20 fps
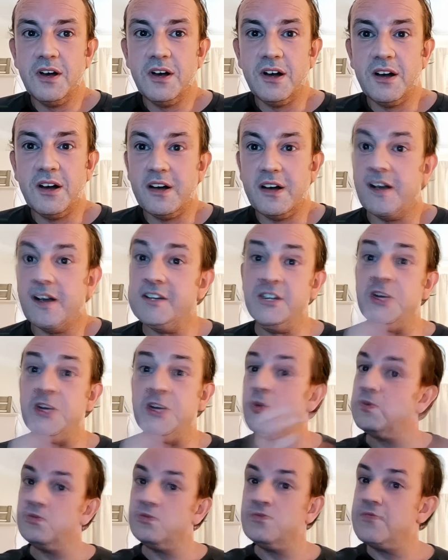I, I
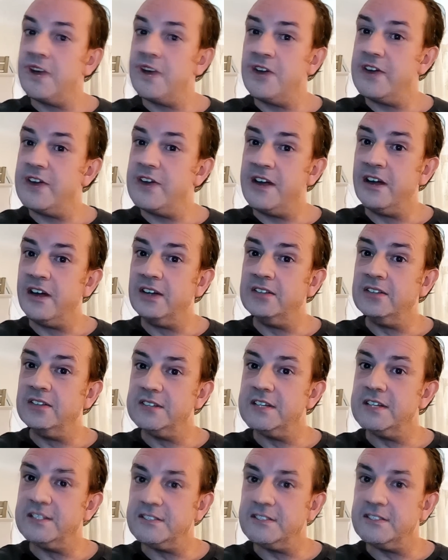knew very young,
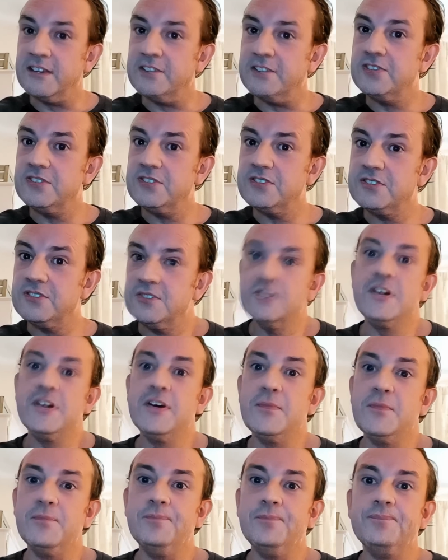it's this.
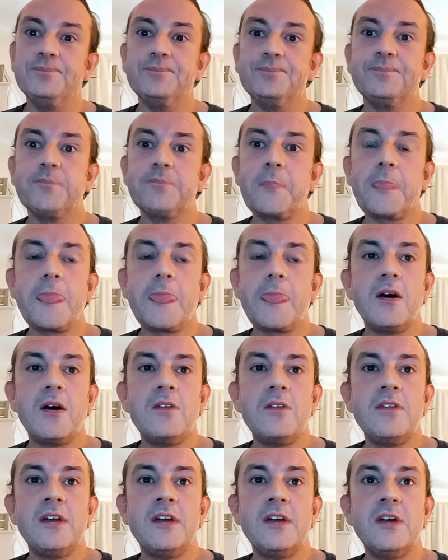Um,
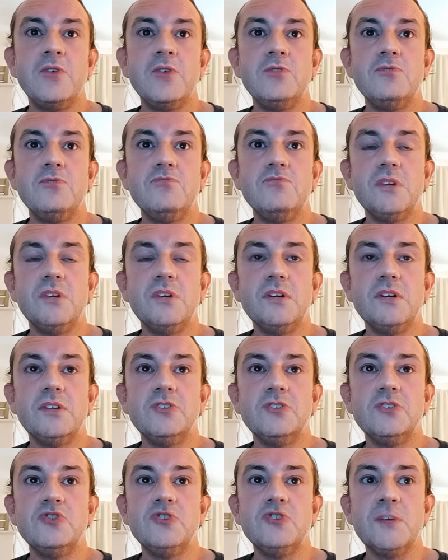I think I was
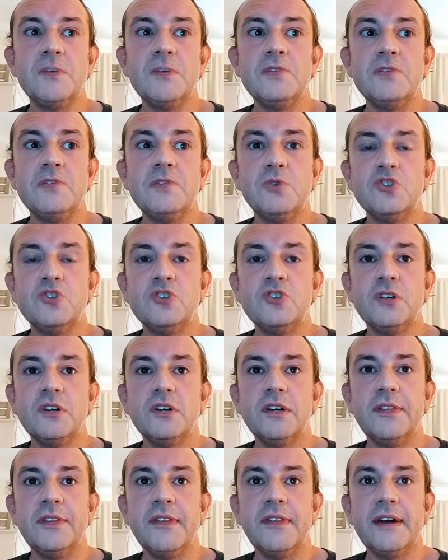extremely
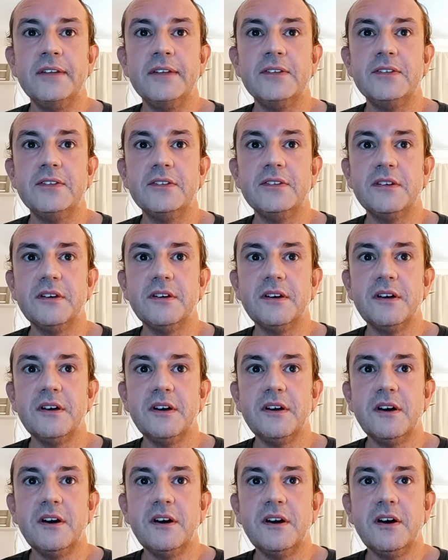fortunate in that
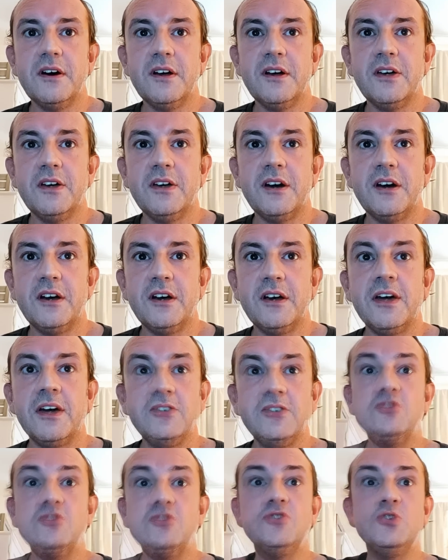I, I had
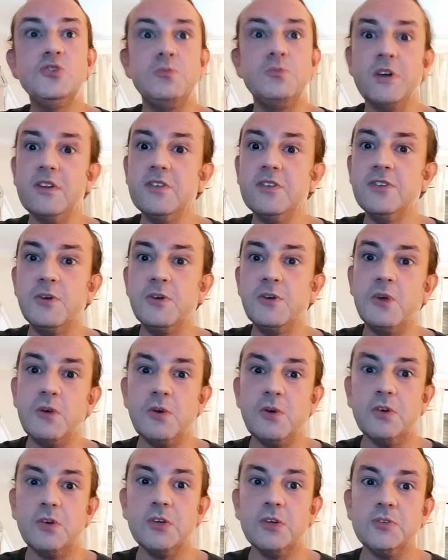two brothers. I, I
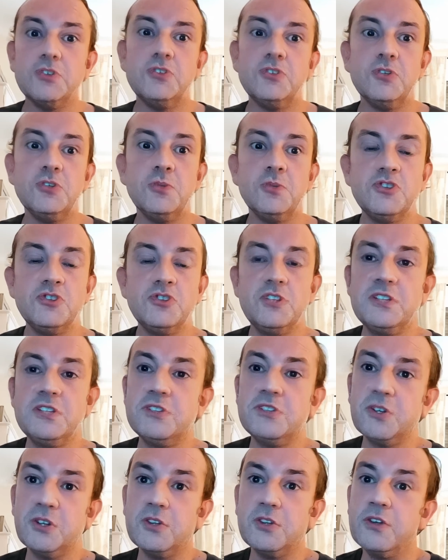won't go into too much
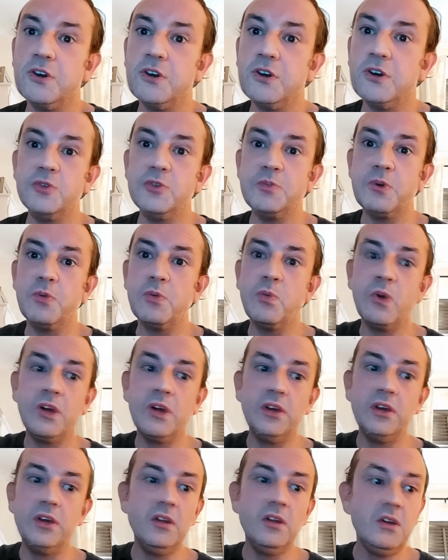detail on those, mm. but
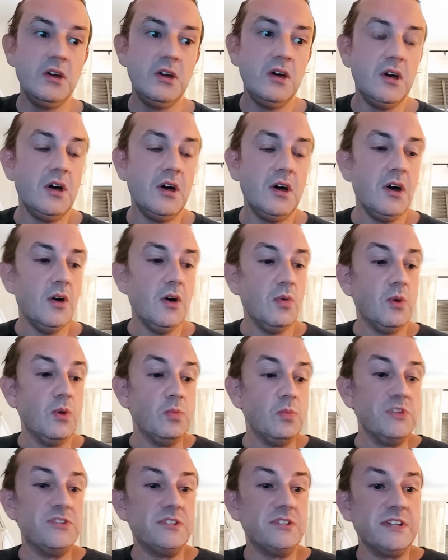one one
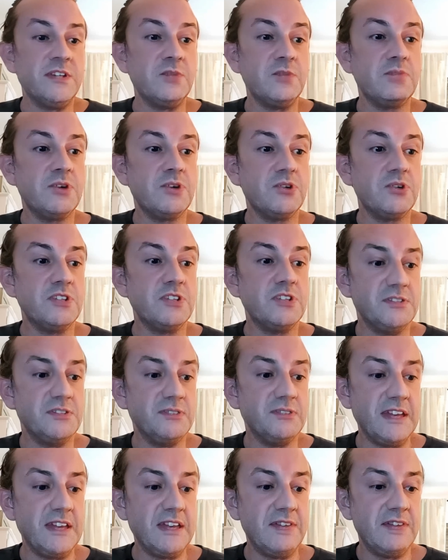was in the proceeds of
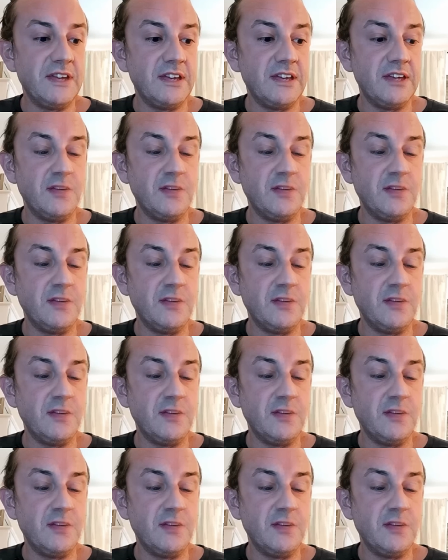leaving.